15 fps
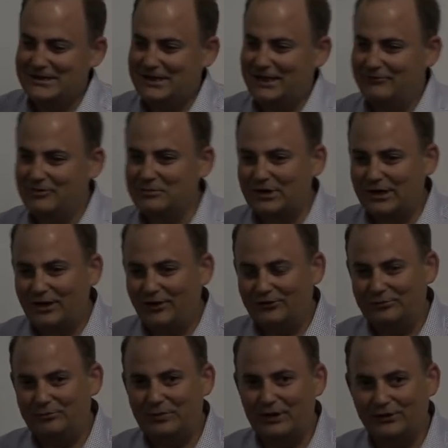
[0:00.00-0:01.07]
Everybody
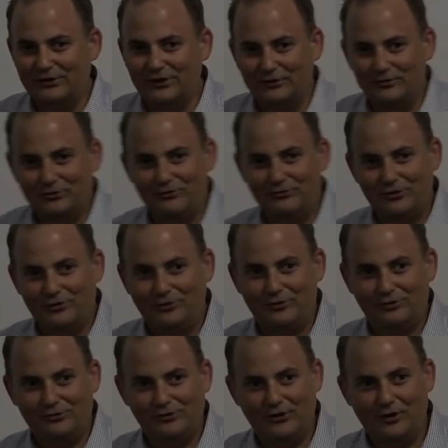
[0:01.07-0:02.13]
else bailed out over the
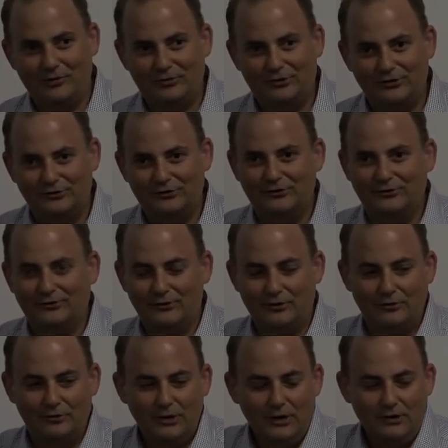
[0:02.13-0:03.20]
course of the competition.
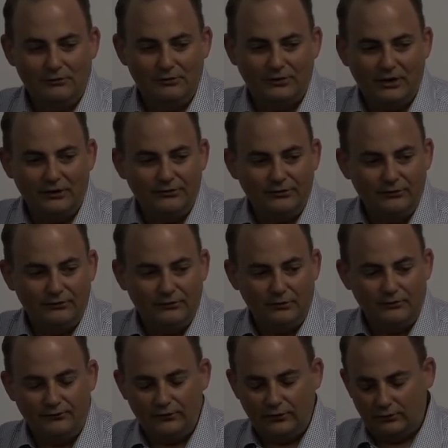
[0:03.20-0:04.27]
So redundancy is
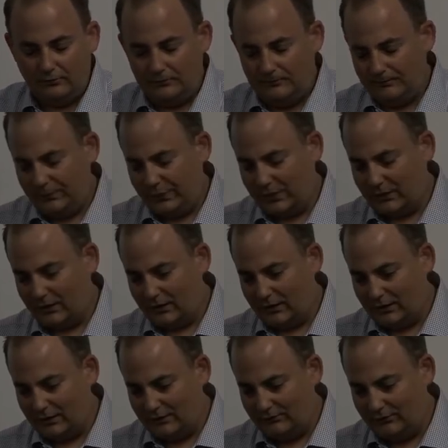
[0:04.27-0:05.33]
good for you
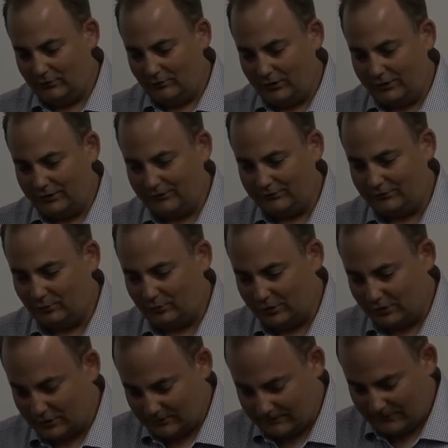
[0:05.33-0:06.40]
uh, if you want things to
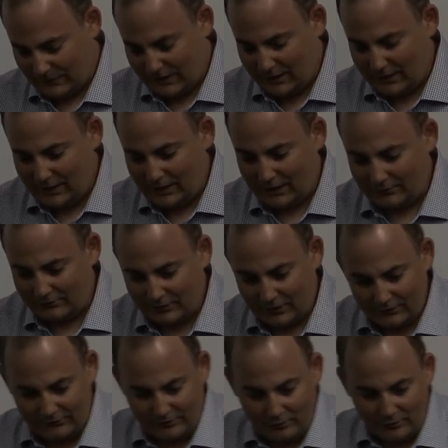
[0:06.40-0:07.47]
work. And
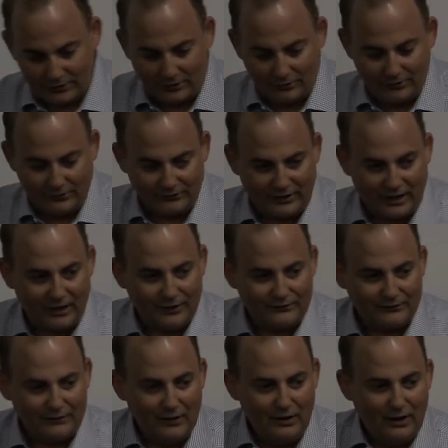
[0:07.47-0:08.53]
redundancy worked out in this
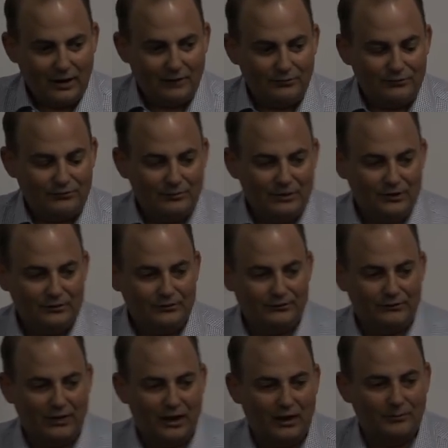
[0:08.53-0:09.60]
case, and we submitted this
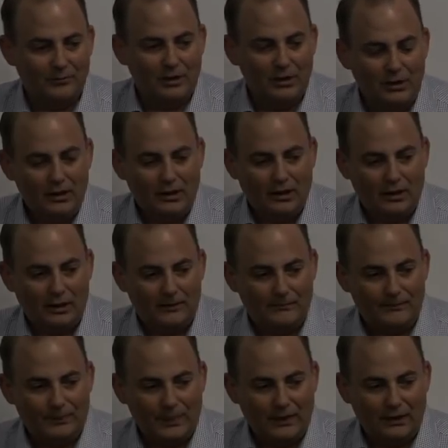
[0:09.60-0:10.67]
game,
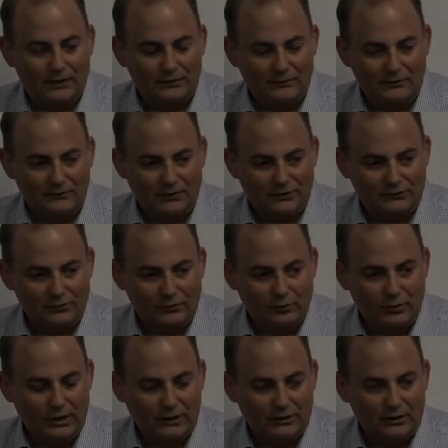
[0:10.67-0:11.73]
um, and it did eventually
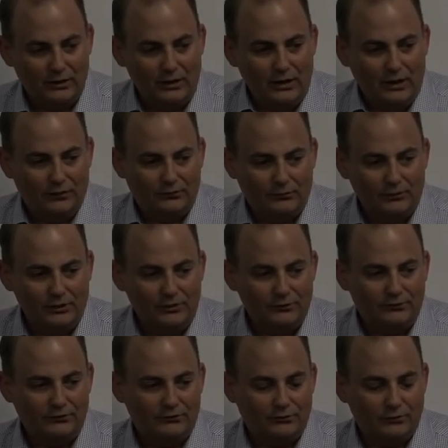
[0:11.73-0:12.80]
win. A really
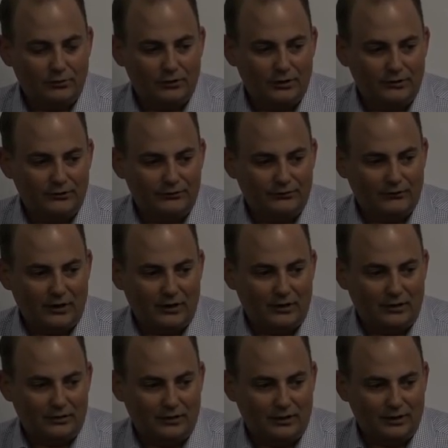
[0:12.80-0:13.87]
interesting story is,
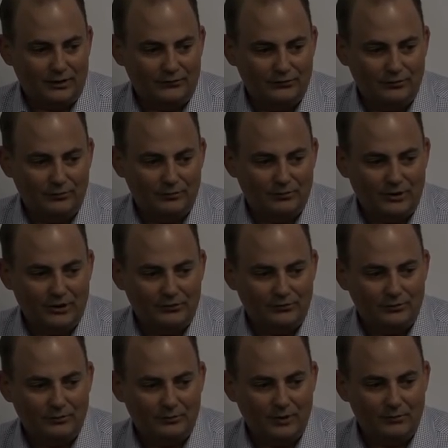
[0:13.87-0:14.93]
uh, I guess no one but us
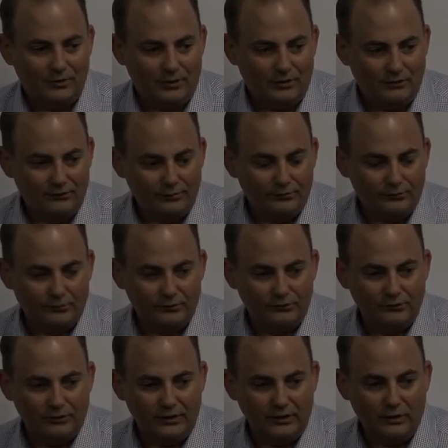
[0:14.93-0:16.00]
will remember, that this was
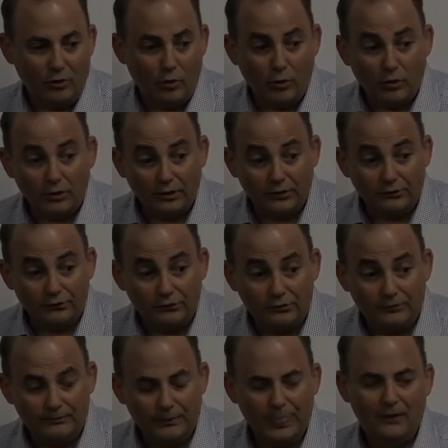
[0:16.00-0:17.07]
originally orange
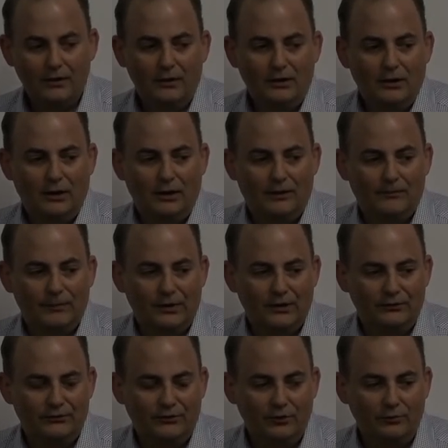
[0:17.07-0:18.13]
um,
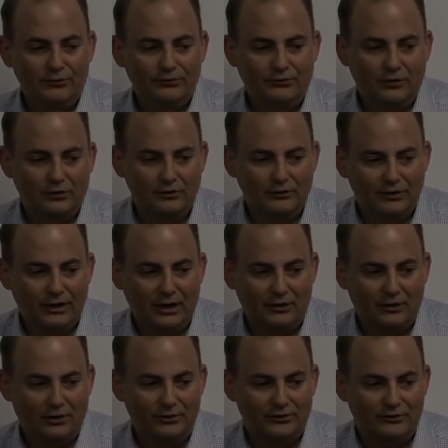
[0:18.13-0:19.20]
until we started looking at
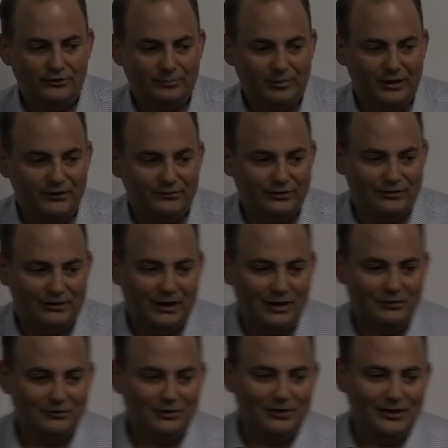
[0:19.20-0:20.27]
it on the displays of the day
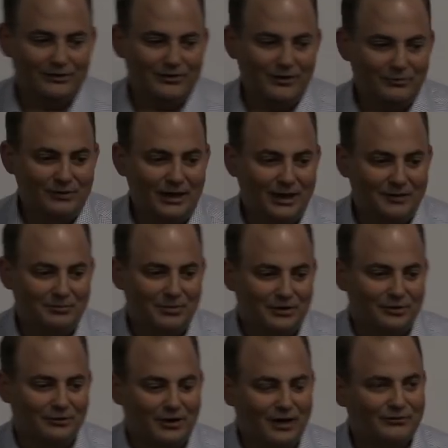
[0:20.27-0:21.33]
and realized that we had
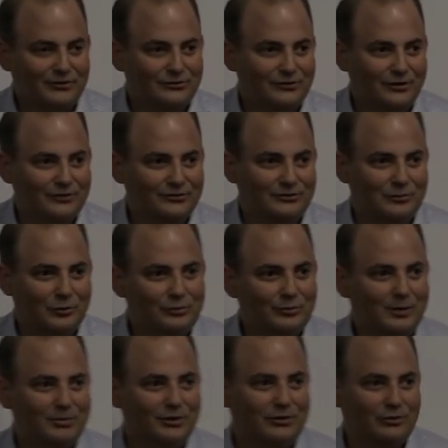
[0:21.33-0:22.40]
better graphics cards than most
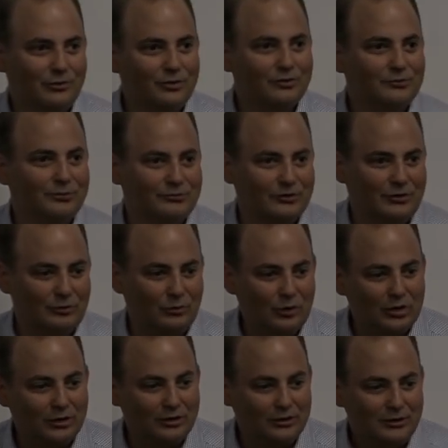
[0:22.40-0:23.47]
people and the orange wasn't going to
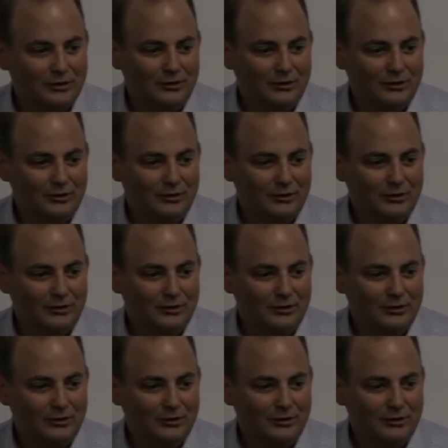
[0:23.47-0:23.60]
work.